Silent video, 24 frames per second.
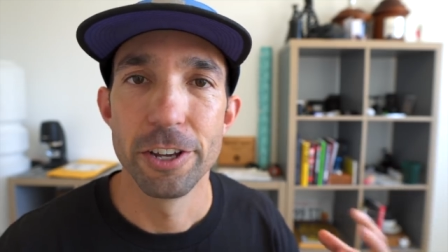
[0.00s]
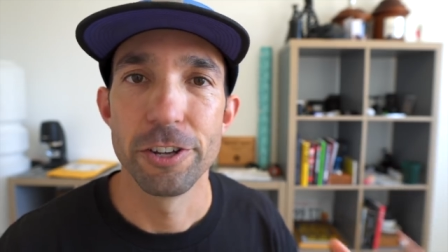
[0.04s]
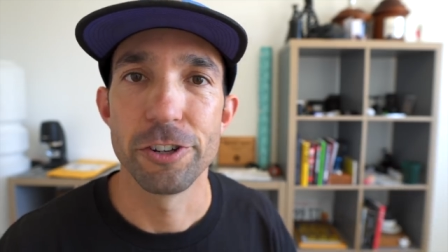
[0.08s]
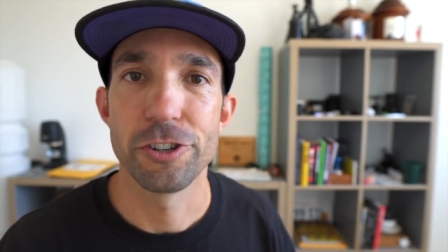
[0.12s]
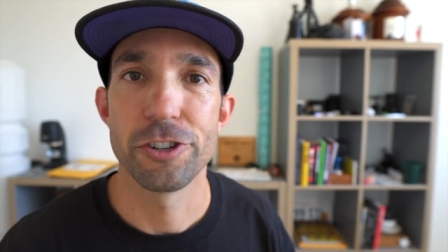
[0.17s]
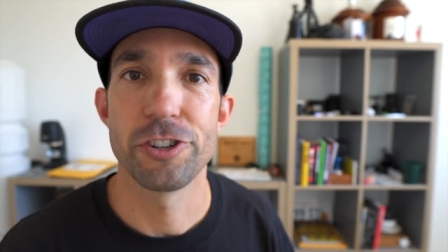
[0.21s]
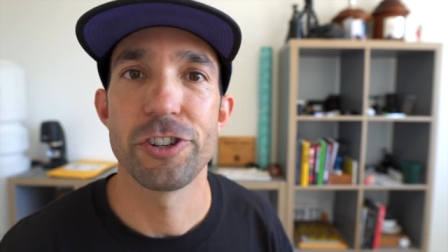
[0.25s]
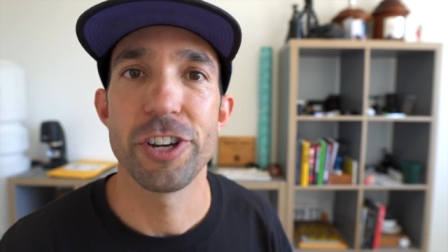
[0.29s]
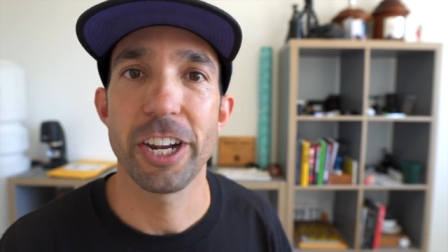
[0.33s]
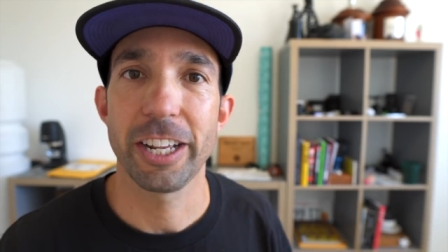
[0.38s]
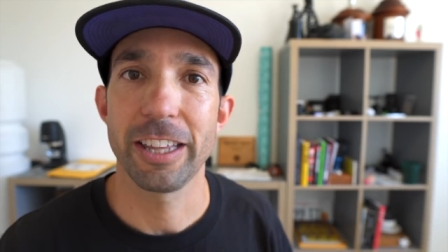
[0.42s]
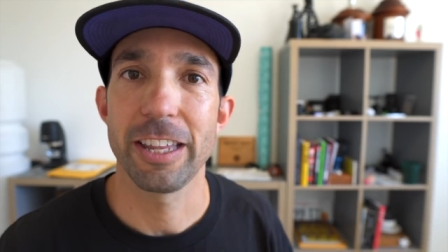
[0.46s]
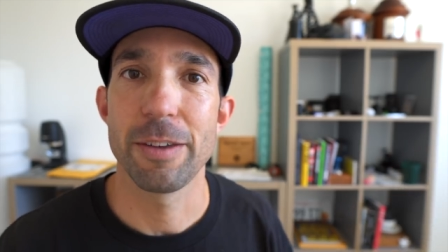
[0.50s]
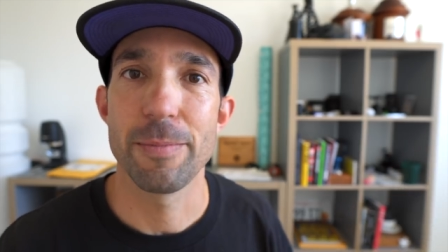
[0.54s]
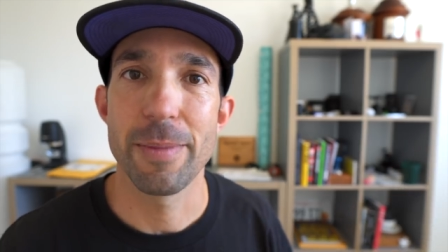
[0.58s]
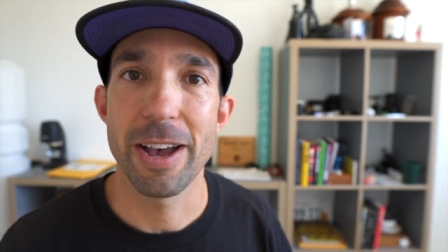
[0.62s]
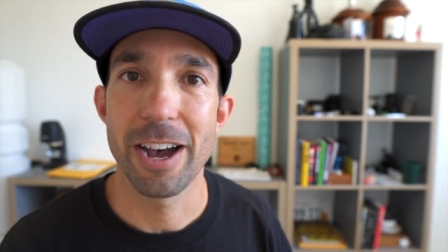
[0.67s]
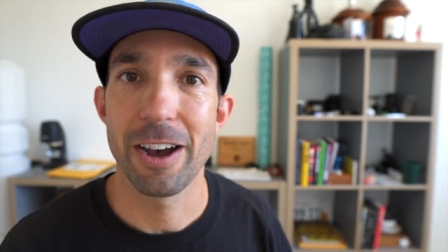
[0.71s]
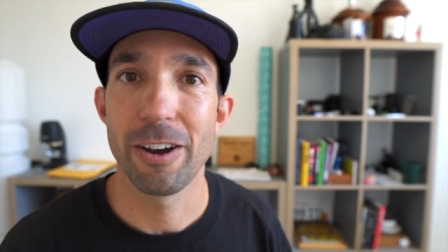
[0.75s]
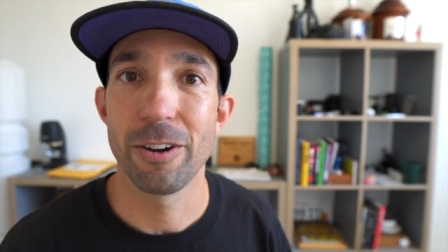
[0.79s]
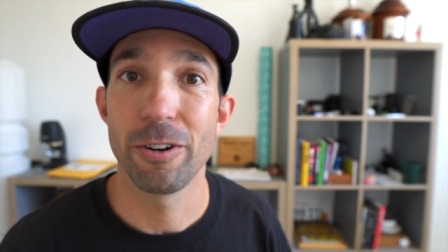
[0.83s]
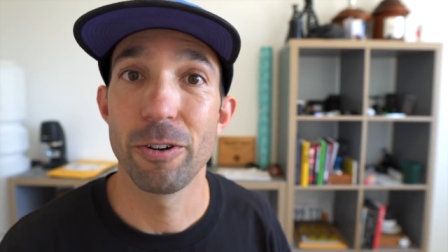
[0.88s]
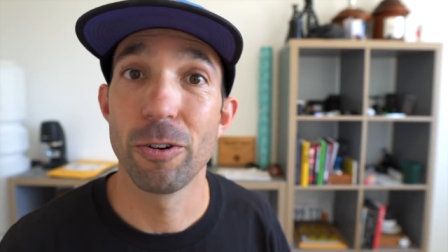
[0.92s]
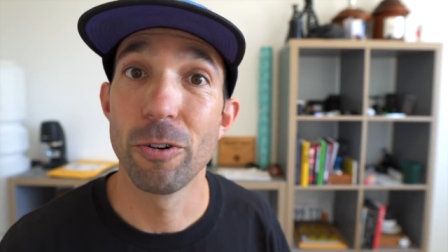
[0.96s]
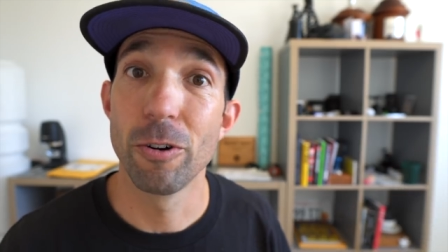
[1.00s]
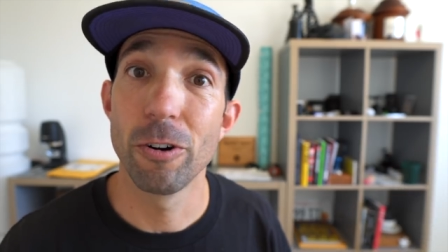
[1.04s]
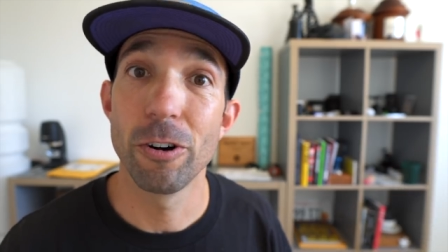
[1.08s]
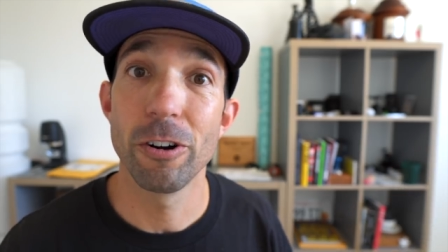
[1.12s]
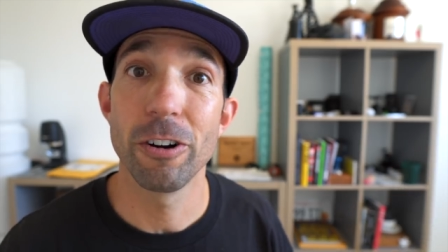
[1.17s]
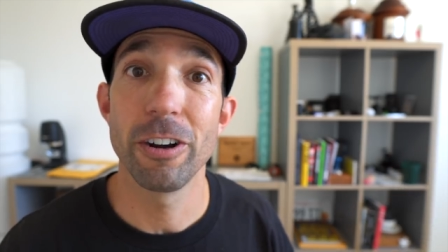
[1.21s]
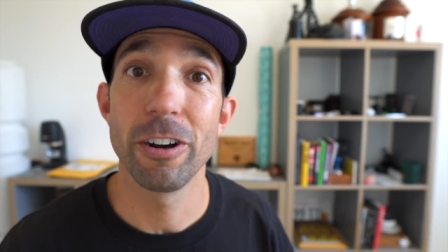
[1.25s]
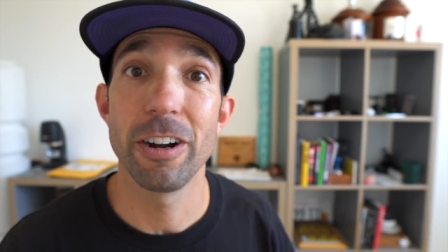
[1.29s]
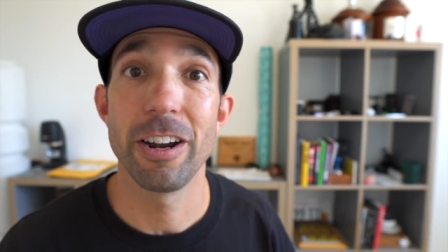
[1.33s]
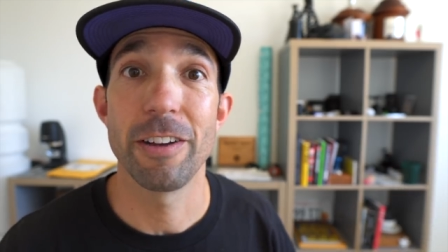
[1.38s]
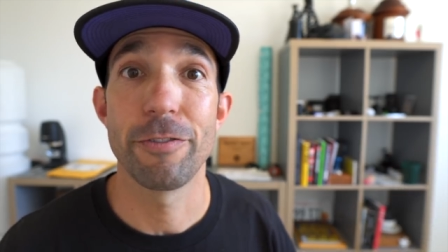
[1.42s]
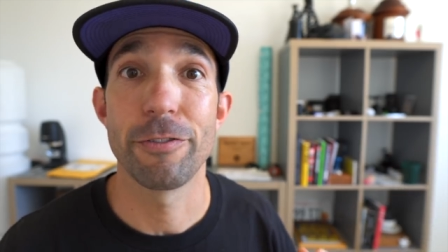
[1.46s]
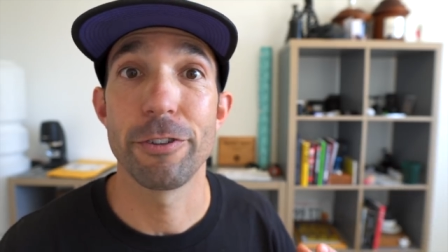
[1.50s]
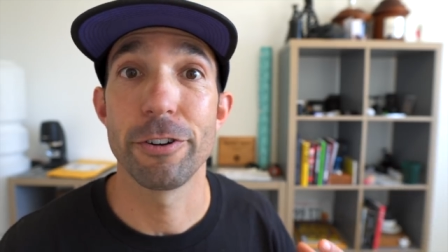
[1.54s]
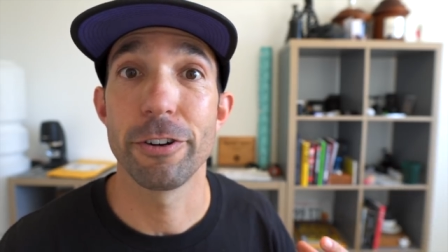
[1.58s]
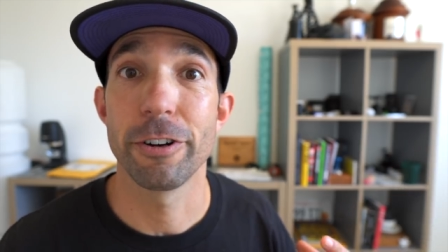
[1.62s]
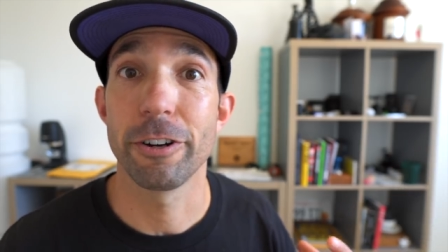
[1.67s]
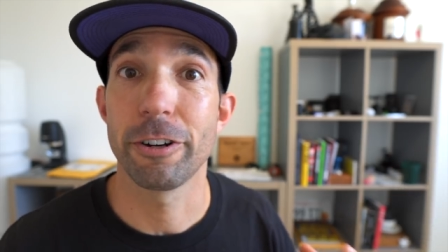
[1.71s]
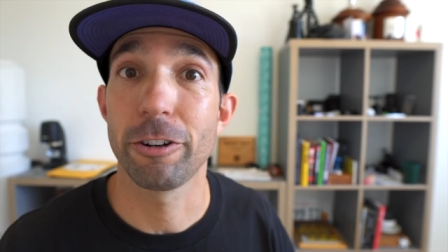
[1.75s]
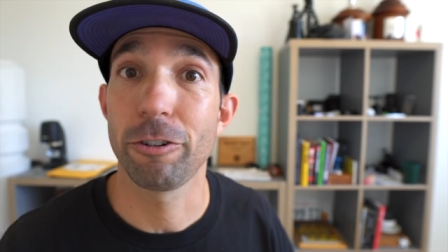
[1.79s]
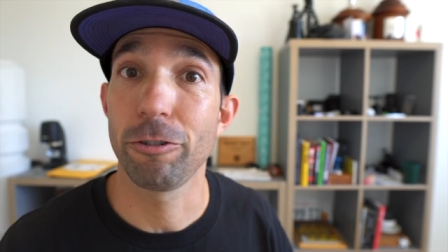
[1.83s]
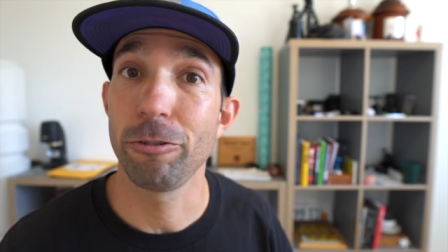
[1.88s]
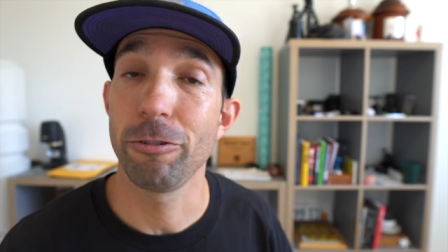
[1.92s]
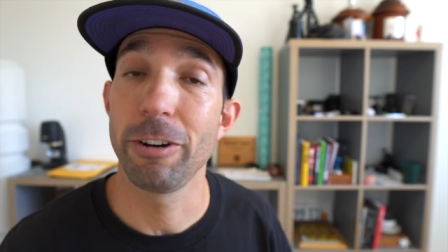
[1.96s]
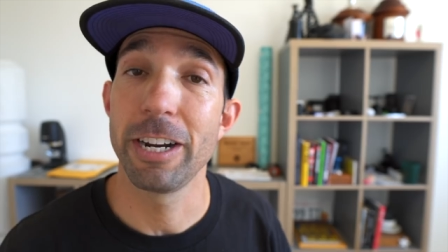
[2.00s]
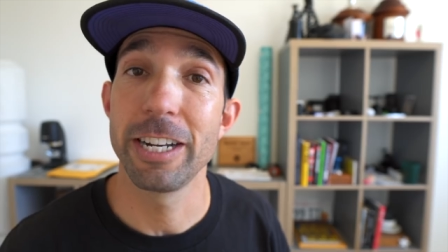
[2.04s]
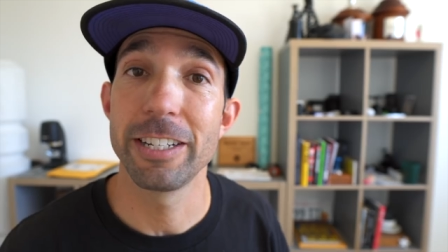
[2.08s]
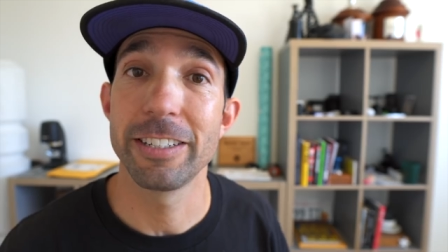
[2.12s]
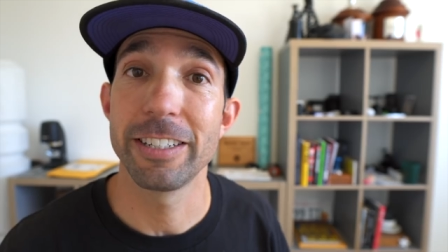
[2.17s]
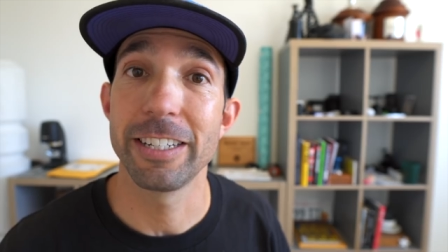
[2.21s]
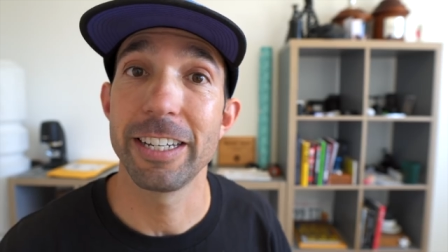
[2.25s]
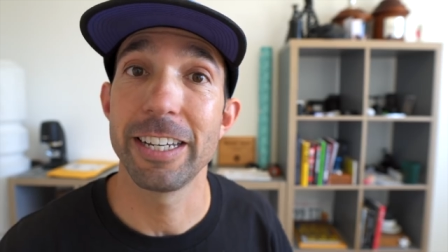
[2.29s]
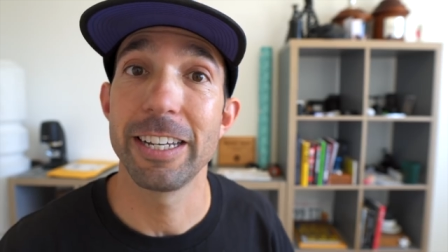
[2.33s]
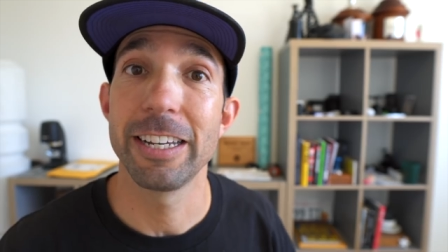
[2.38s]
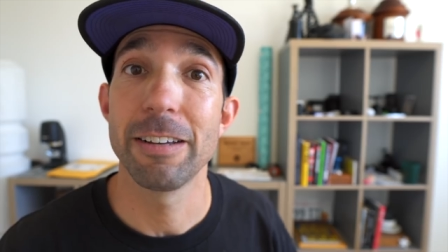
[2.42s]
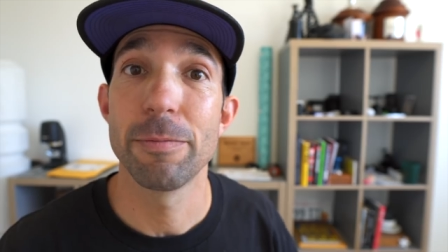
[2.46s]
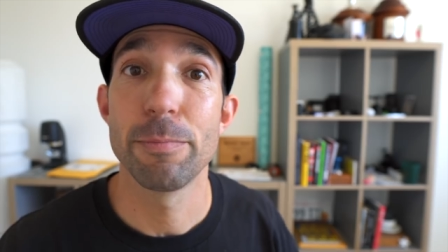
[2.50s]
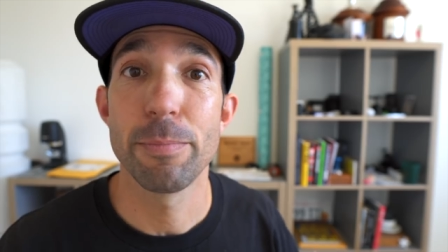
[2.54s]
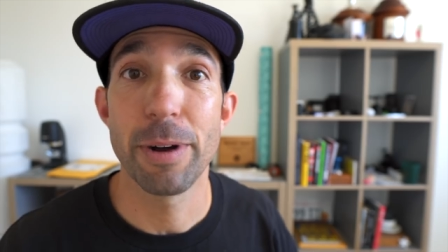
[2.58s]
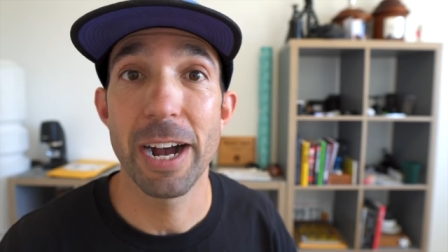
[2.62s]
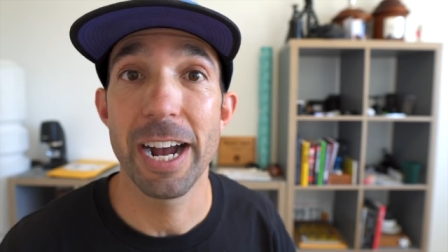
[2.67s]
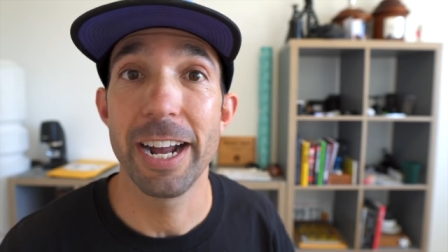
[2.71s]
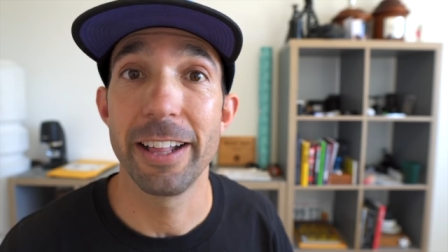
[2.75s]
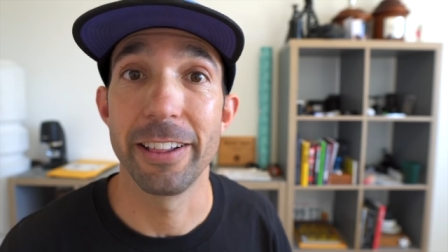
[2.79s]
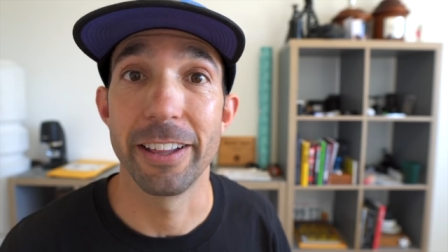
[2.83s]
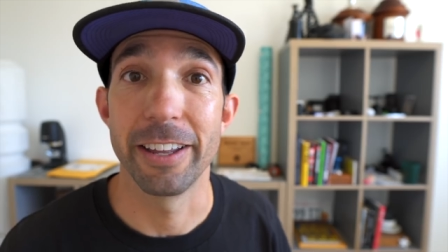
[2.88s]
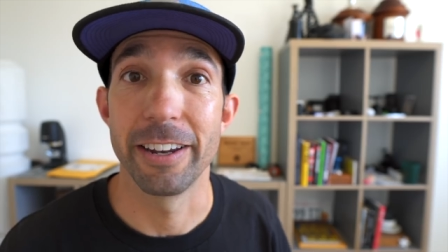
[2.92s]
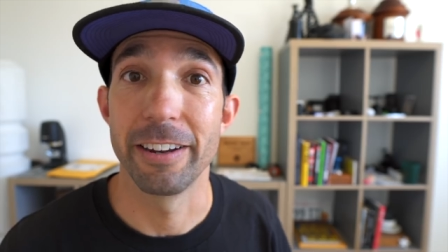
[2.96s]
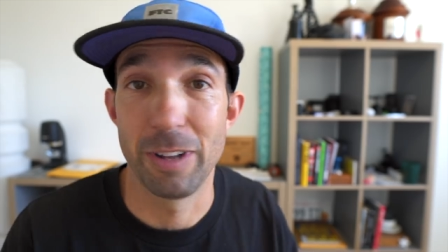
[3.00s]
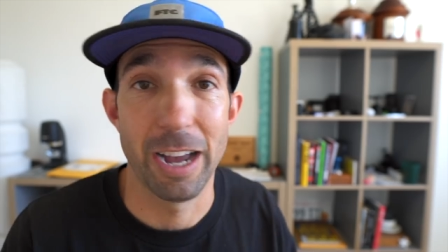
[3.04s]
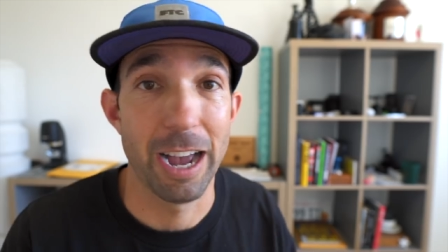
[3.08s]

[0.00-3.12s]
you should check them out. Or if you're a crazy pilot,